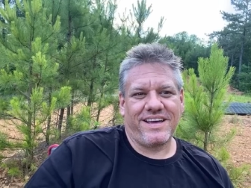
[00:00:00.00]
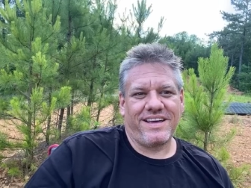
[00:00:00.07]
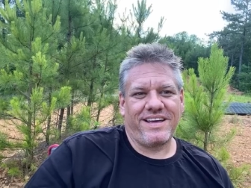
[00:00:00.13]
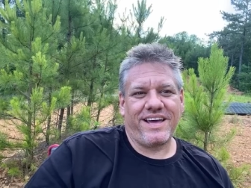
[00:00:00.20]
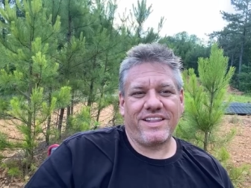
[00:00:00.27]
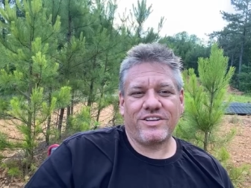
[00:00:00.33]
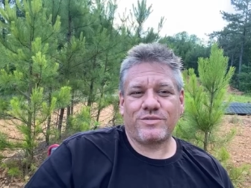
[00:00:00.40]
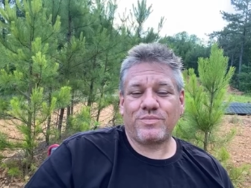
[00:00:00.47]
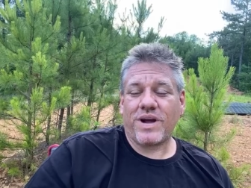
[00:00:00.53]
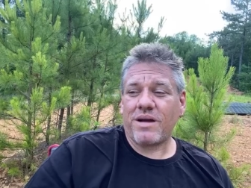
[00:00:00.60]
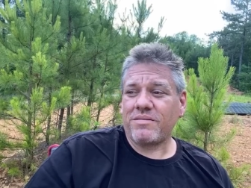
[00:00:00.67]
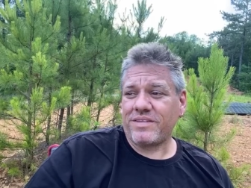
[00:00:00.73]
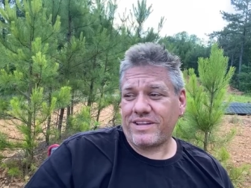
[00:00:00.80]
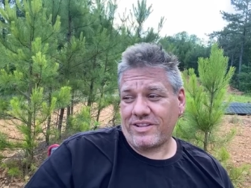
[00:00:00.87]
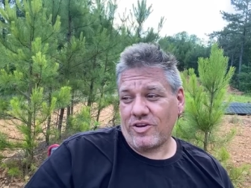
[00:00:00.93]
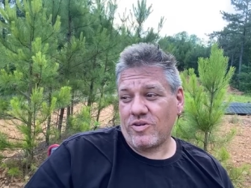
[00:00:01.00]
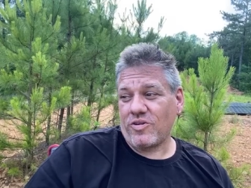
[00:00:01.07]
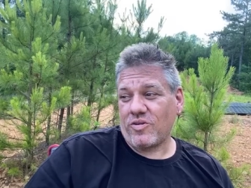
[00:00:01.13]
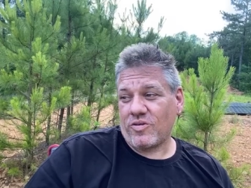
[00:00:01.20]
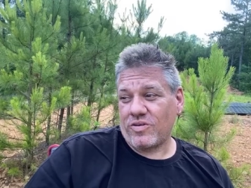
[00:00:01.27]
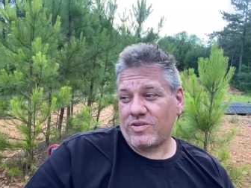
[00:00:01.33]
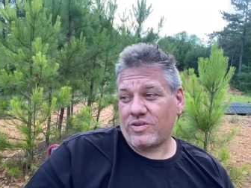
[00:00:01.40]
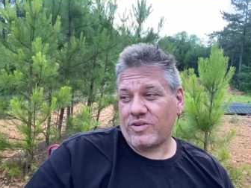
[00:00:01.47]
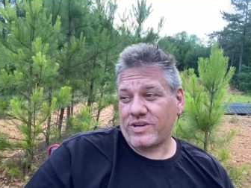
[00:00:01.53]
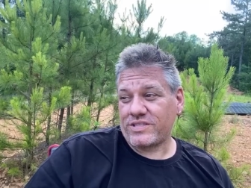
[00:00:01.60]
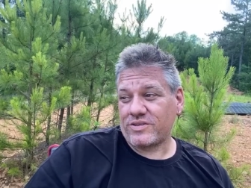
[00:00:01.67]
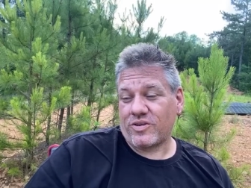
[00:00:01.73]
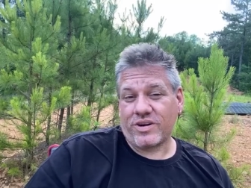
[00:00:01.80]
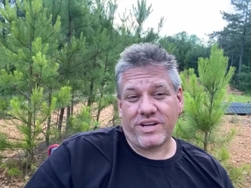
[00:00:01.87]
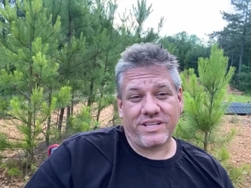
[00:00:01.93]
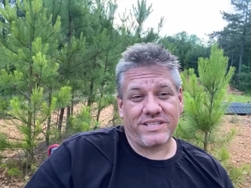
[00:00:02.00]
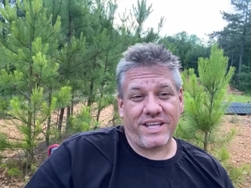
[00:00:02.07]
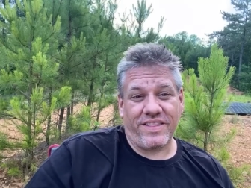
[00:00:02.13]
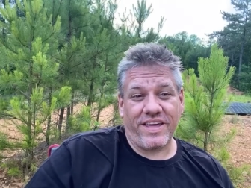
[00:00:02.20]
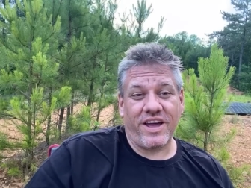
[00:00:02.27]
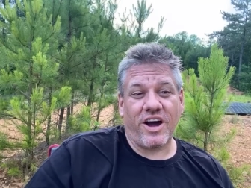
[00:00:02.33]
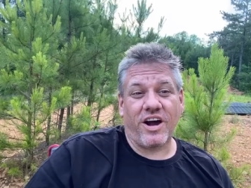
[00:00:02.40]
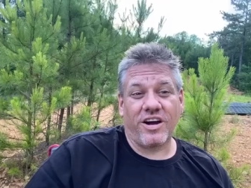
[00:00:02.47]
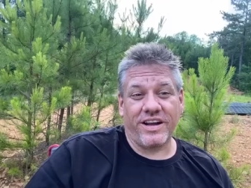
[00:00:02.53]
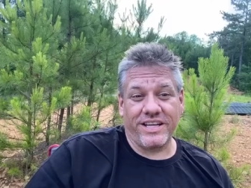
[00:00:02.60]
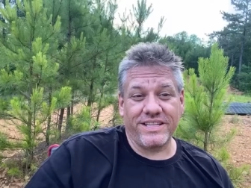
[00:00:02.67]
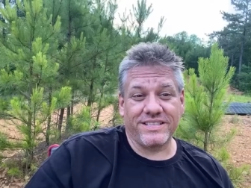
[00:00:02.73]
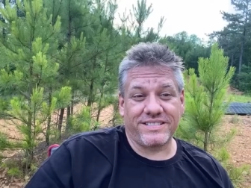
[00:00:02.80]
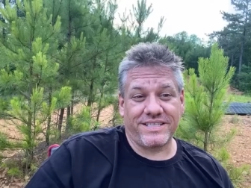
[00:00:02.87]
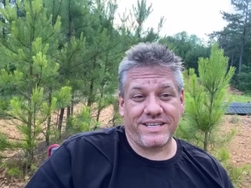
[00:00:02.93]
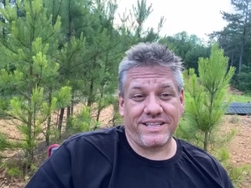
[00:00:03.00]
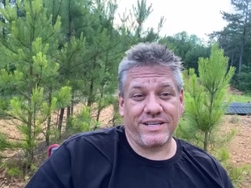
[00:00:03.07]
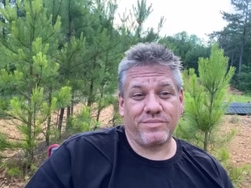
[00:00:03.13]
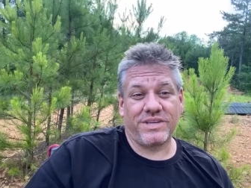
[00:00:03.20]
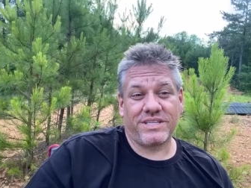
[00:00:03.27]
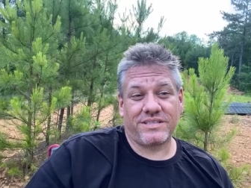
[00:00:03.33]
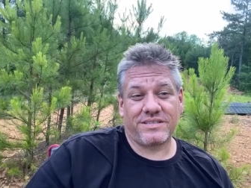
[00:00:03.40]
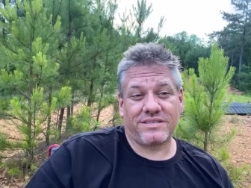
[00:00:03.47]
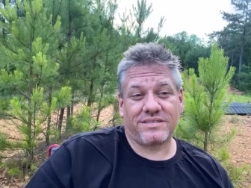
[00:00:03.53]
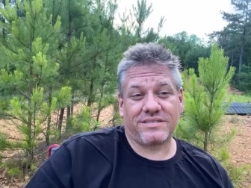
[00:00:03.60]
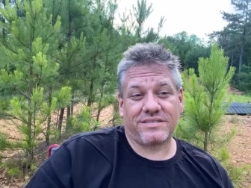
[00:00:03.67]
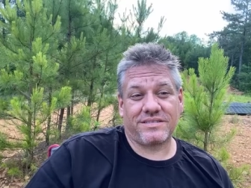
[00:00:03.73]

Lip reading: Yeah, there's probably a local noise ordinance, and they are in the city limits.